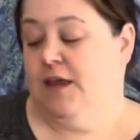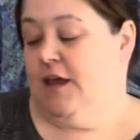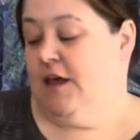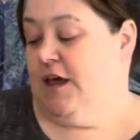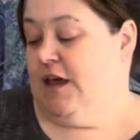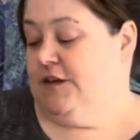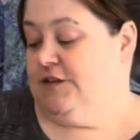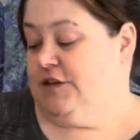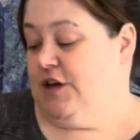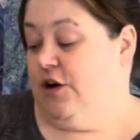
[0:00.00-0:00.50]

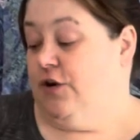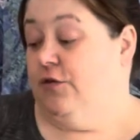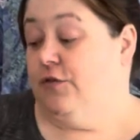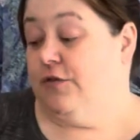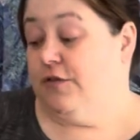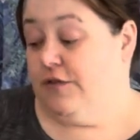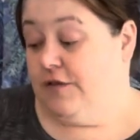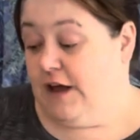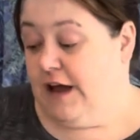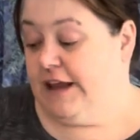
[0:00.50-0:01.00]

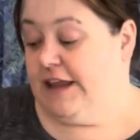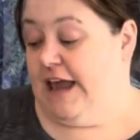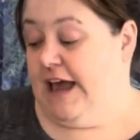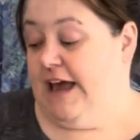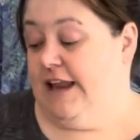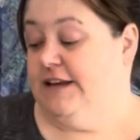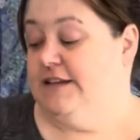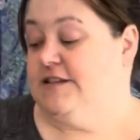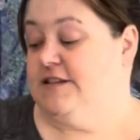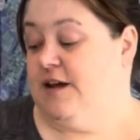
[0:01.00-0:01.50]
So
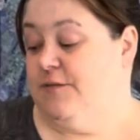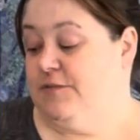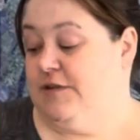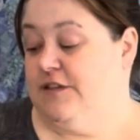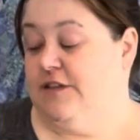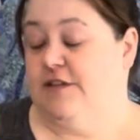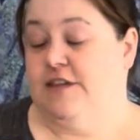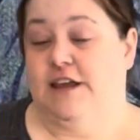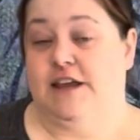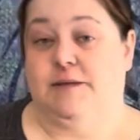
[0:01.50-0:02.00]
again, something
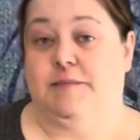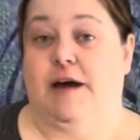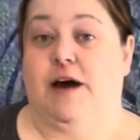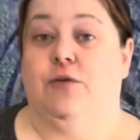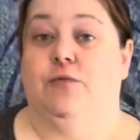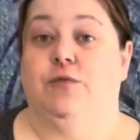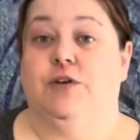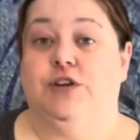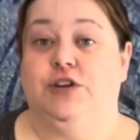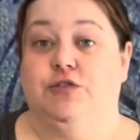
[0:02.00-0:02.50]
to think
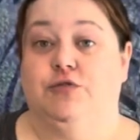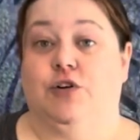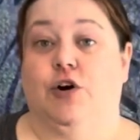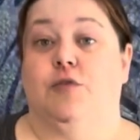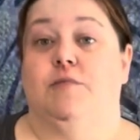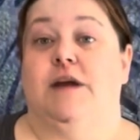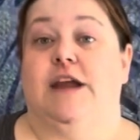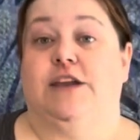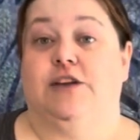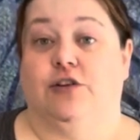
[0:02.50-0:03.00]
about when you go
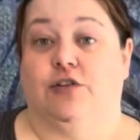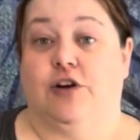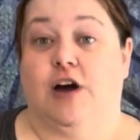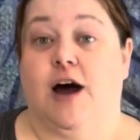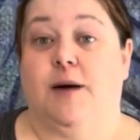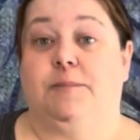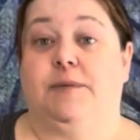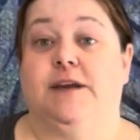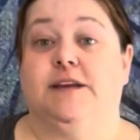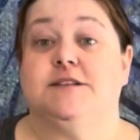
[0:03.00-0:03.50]
make your
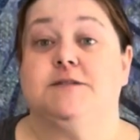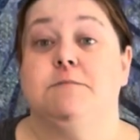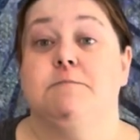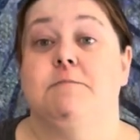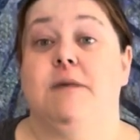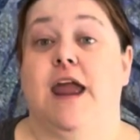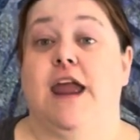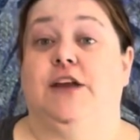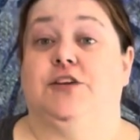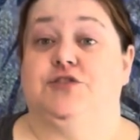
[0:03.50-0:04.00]
copies.
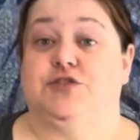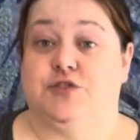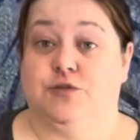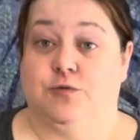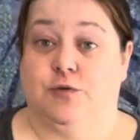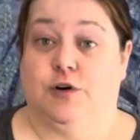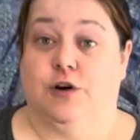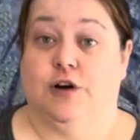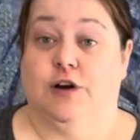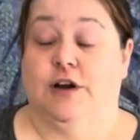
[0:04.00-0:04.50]
Make
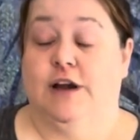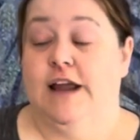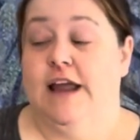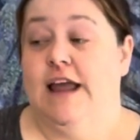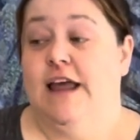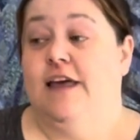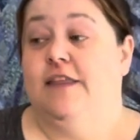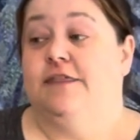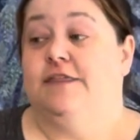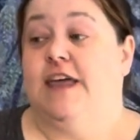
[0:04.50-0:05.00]
sure
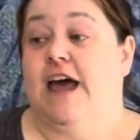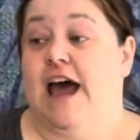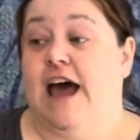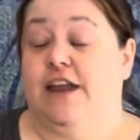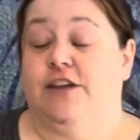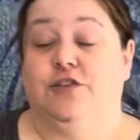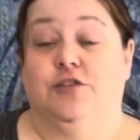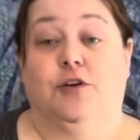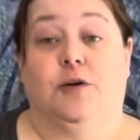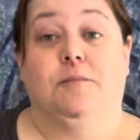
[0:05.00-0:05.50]

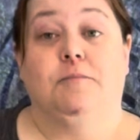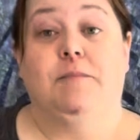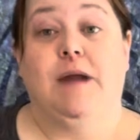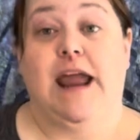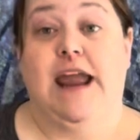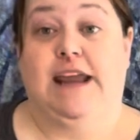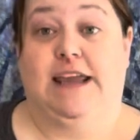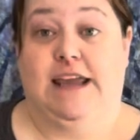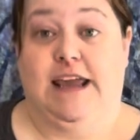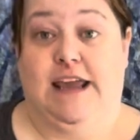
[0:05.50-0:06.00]
that you're
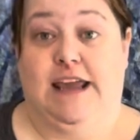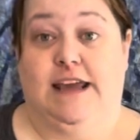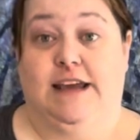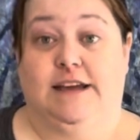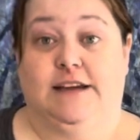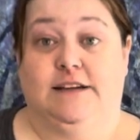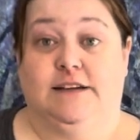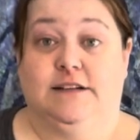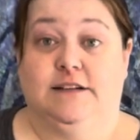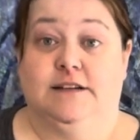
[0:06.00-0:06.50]

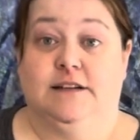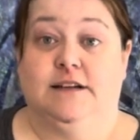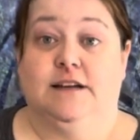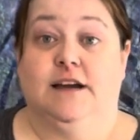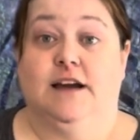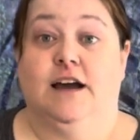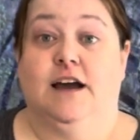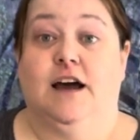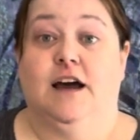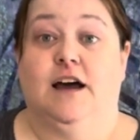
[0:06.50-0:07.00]
making
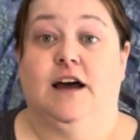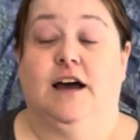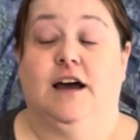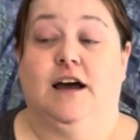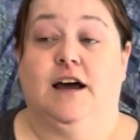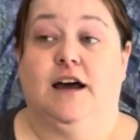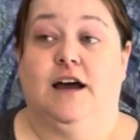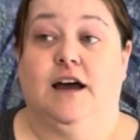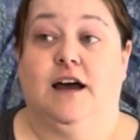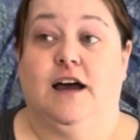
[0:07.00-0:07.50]

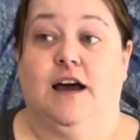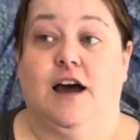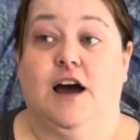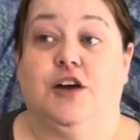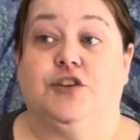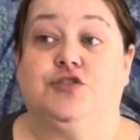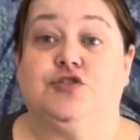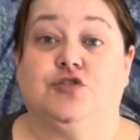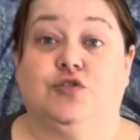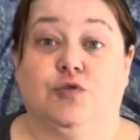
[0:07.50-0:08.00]

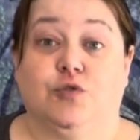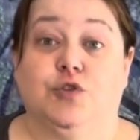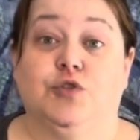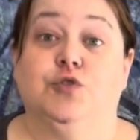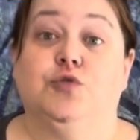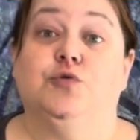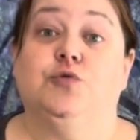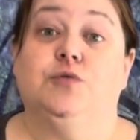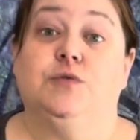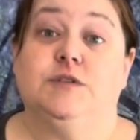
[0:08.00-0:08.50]
a
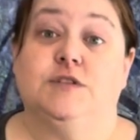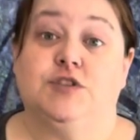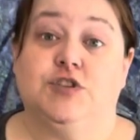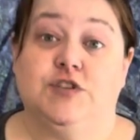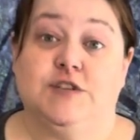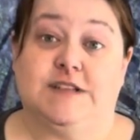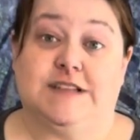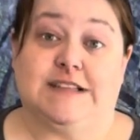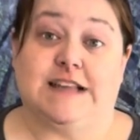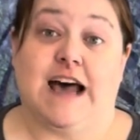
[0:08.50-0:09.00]
true
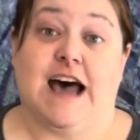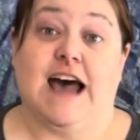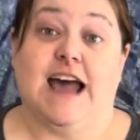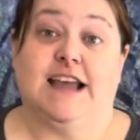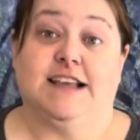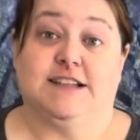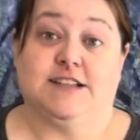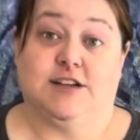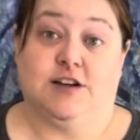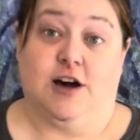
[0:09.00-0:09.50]
to
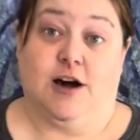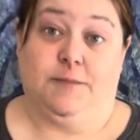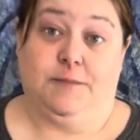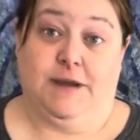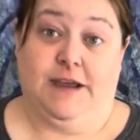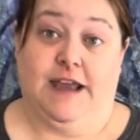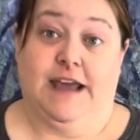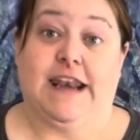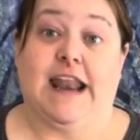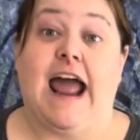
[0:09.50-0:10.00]
size
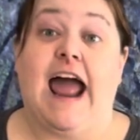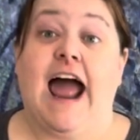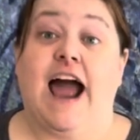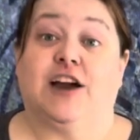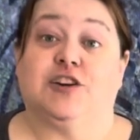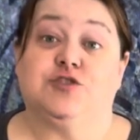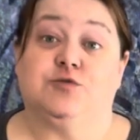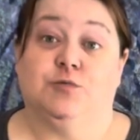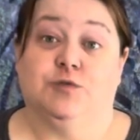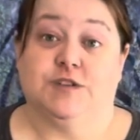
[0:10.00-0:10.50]
copy, an
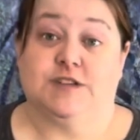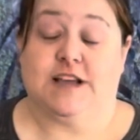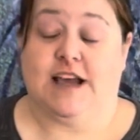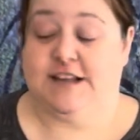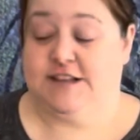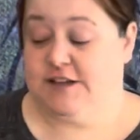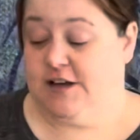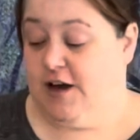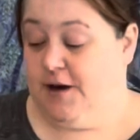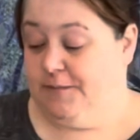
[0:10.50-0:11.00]
actual
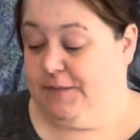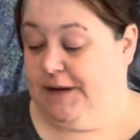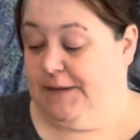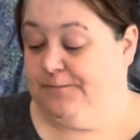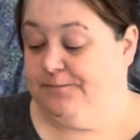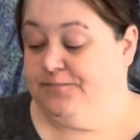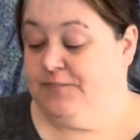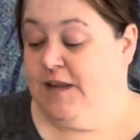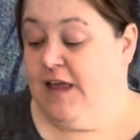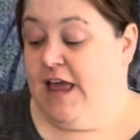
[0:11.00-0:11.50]
size copy.
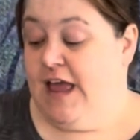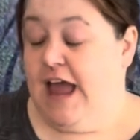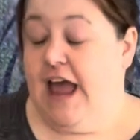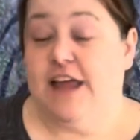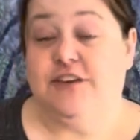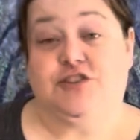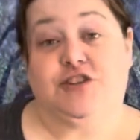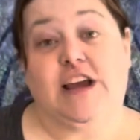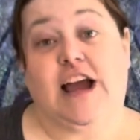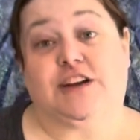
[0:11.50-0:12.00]

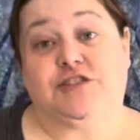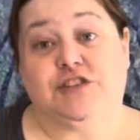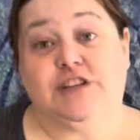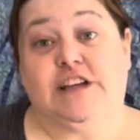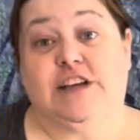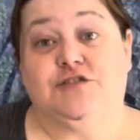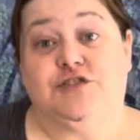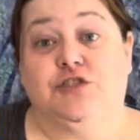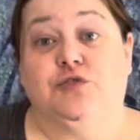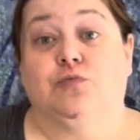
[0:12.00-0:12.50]
And she actually
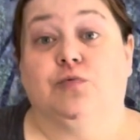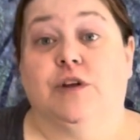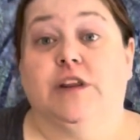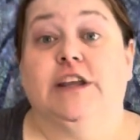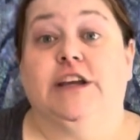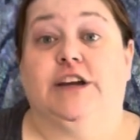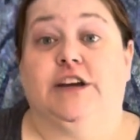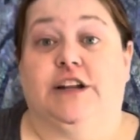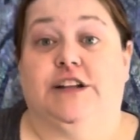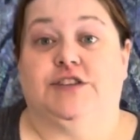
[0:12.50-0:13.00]
gives you
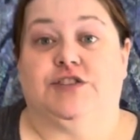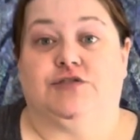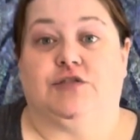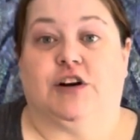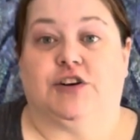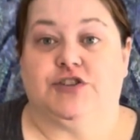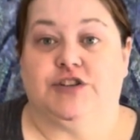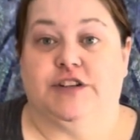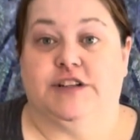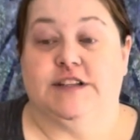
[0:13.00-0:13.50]
really good
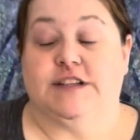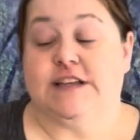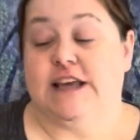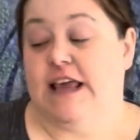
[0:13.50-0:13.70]
instructions